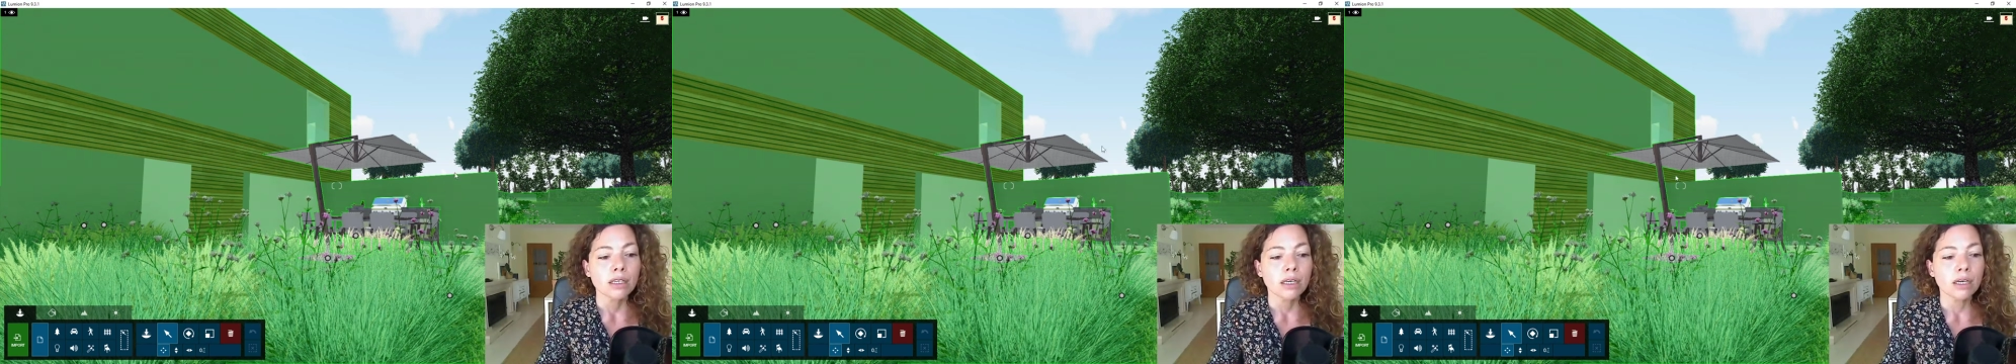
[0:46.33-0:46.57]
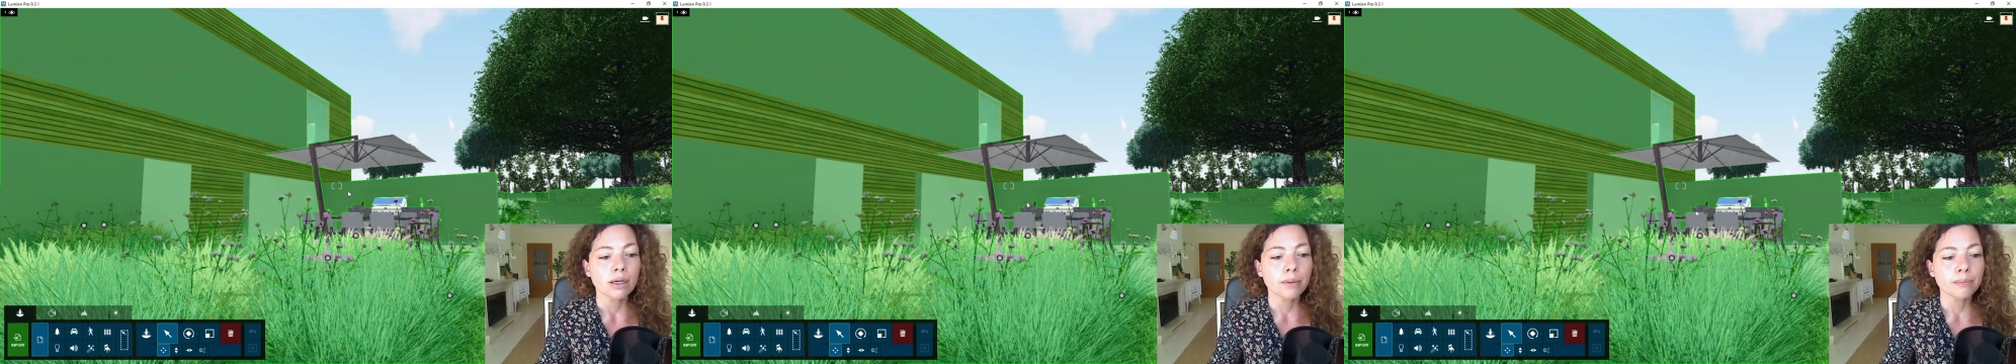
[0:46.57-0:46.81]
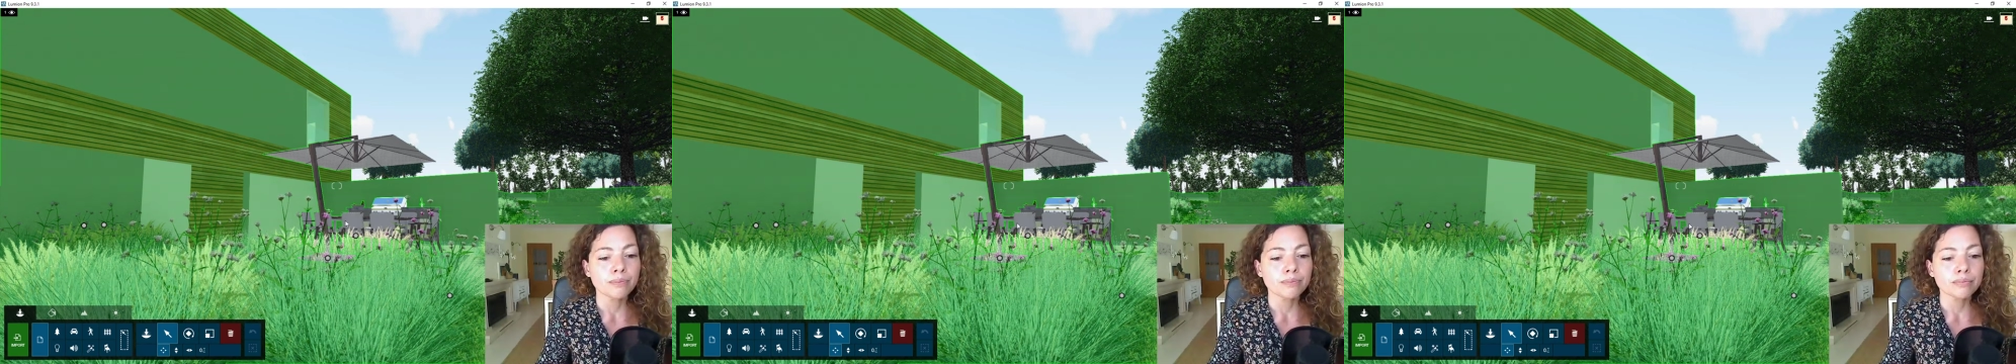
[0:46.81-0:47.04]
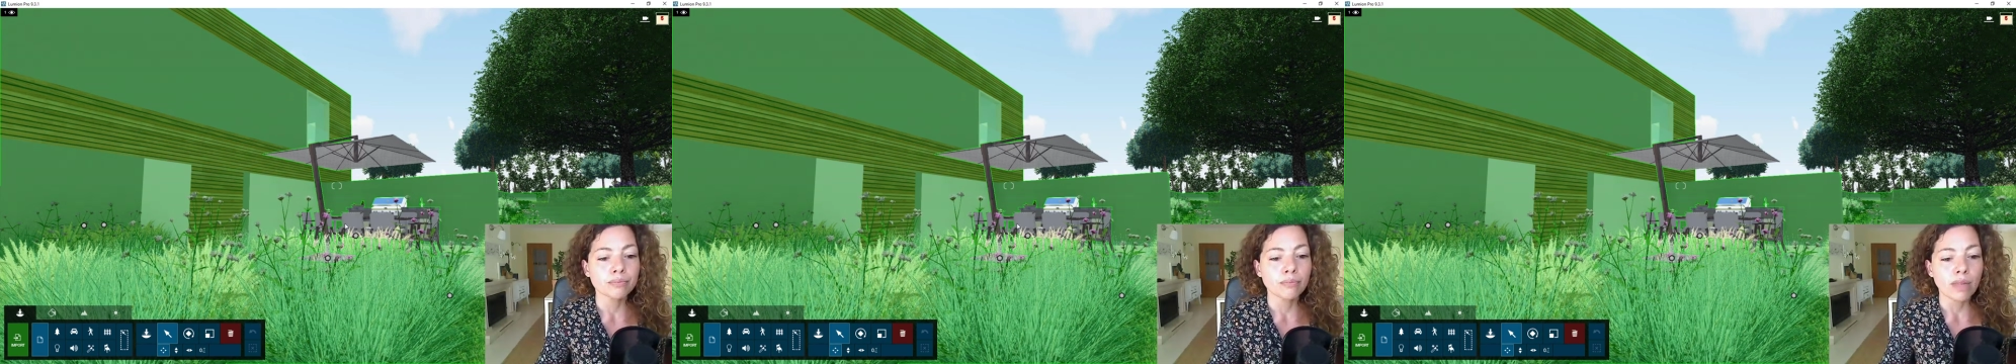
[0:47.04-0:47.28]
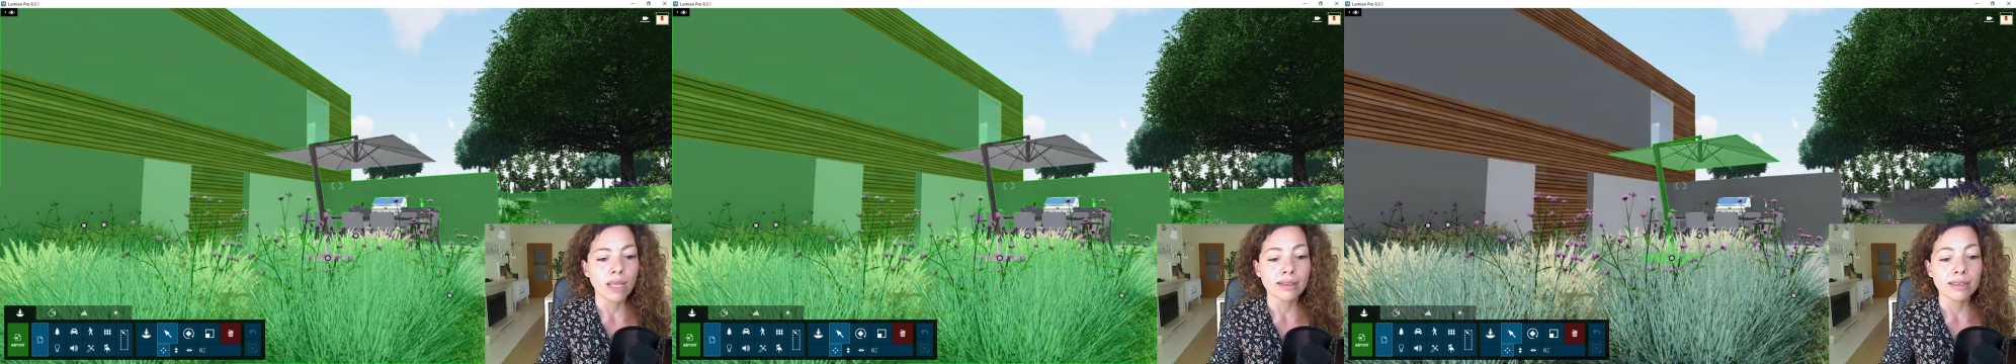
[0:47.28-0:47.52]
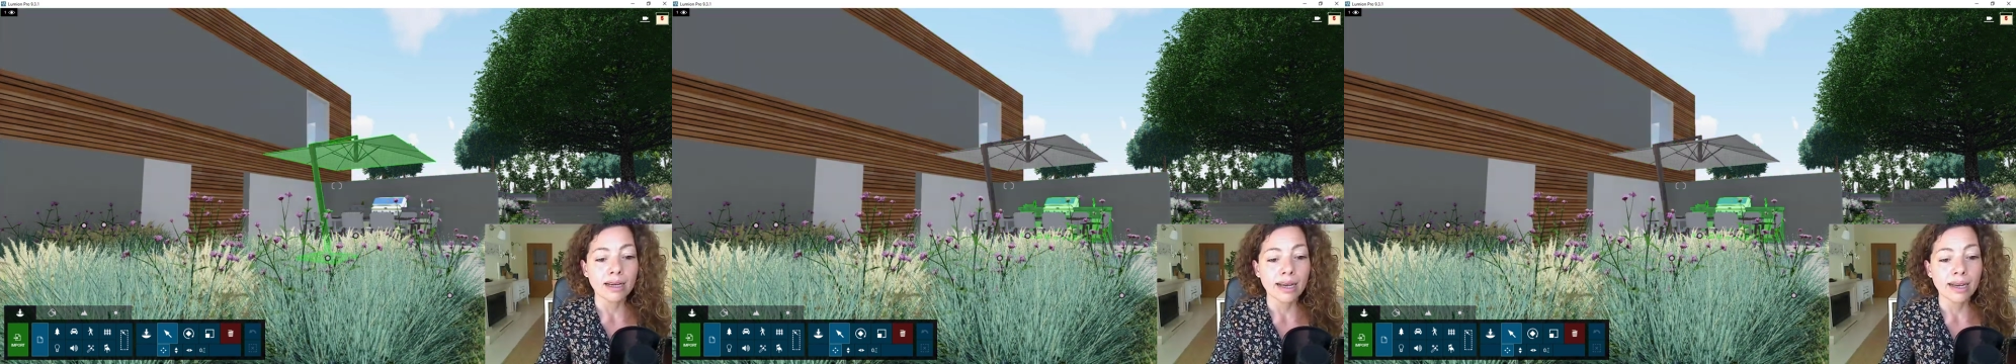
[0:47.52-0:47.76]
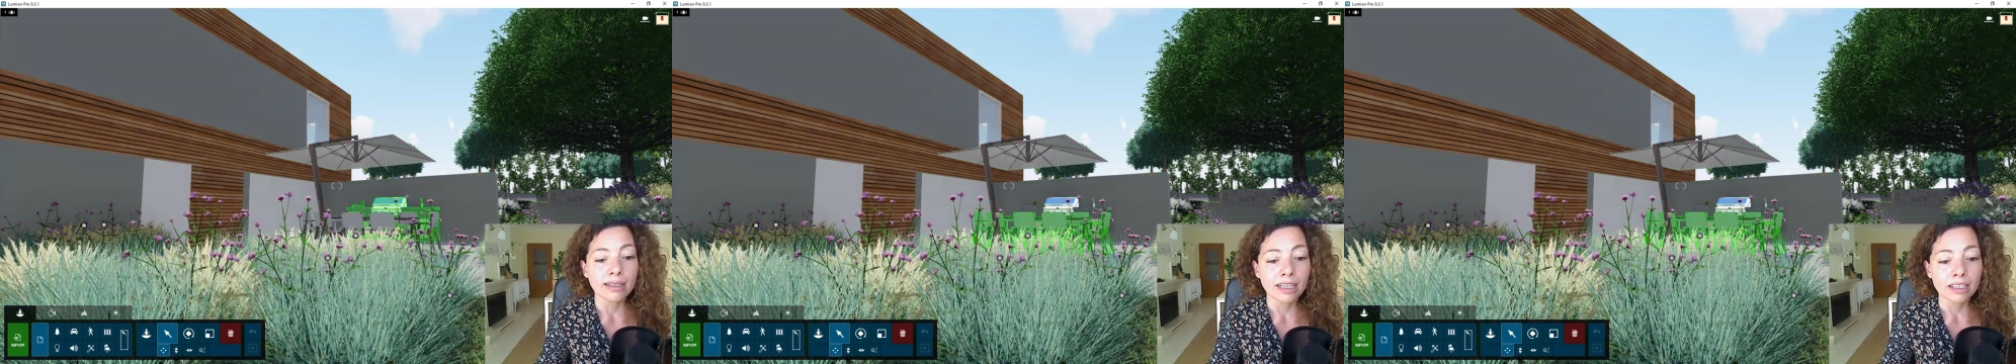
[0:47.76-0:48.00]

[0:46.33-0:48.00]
And I had